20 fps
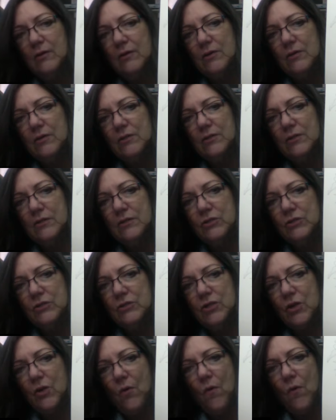
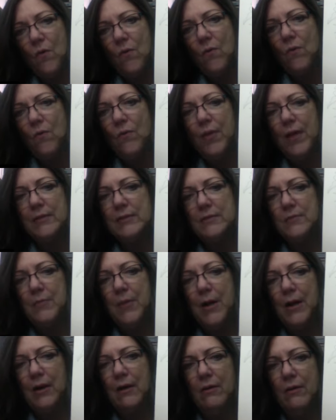So that's
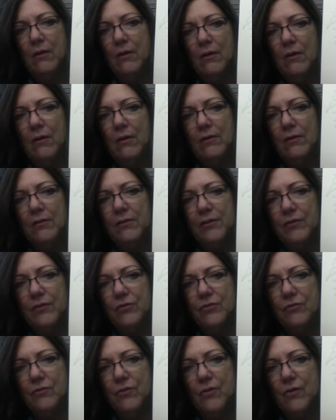about all the
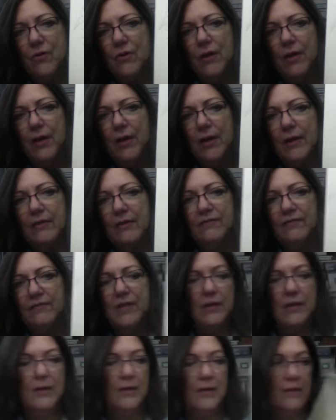drawing I've
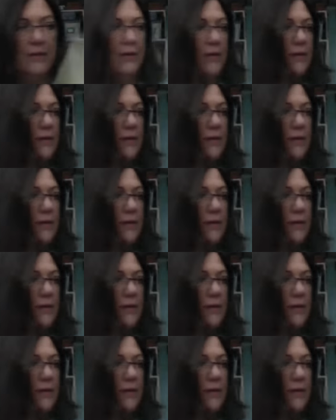done.